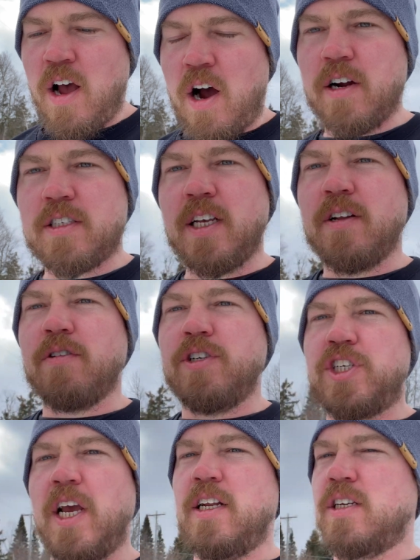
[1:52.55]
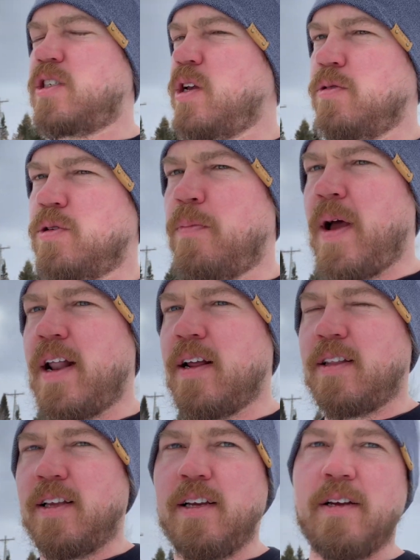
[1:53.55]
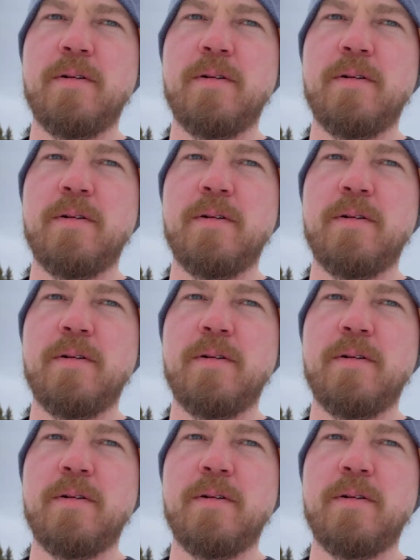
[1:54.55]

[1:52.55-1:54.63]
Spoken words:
our scenery changed so dramatically.